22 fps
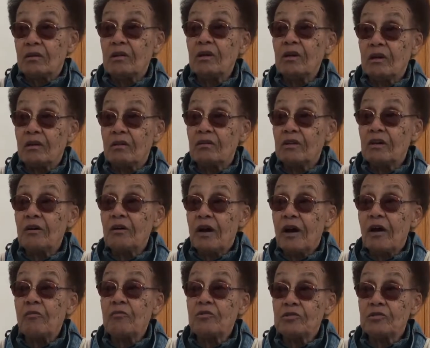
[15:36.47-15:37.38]
Yeah,
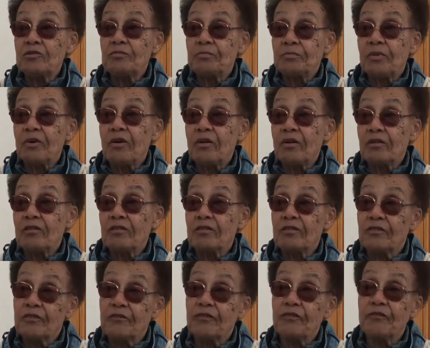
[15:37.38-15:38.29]
I was part of
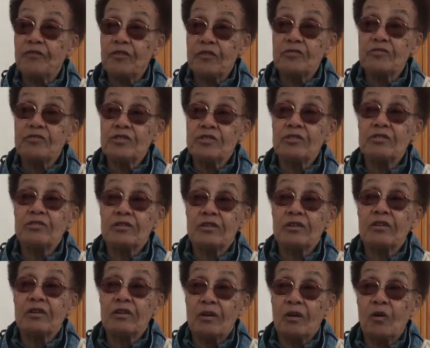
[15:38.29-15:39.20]
the first year
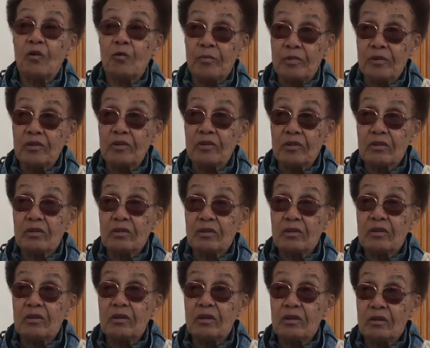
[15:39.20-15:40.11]
that it opened.
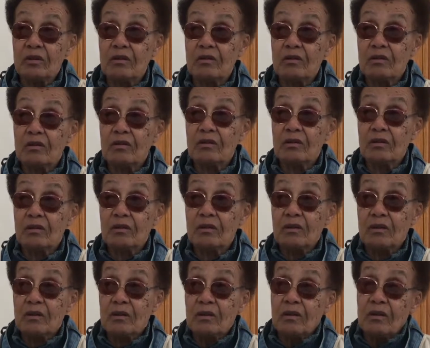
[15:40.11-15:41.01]
Yeah.
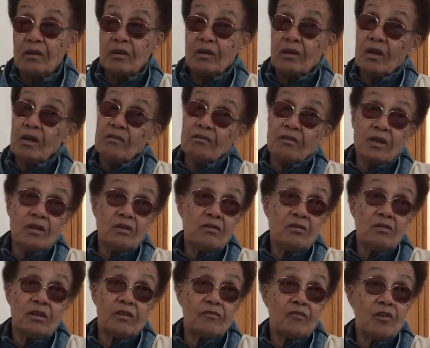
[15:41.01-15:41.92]
And they
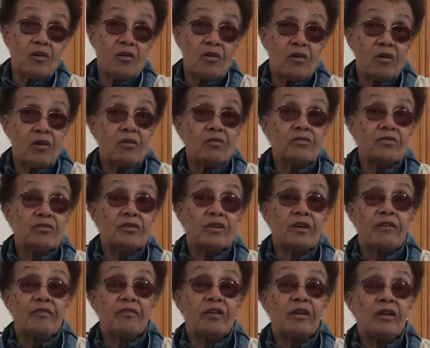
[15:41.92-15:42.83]
could have gone on to
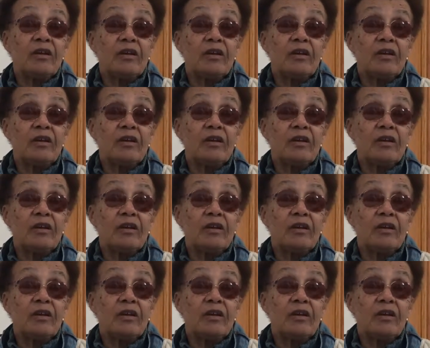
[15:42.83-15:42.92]
have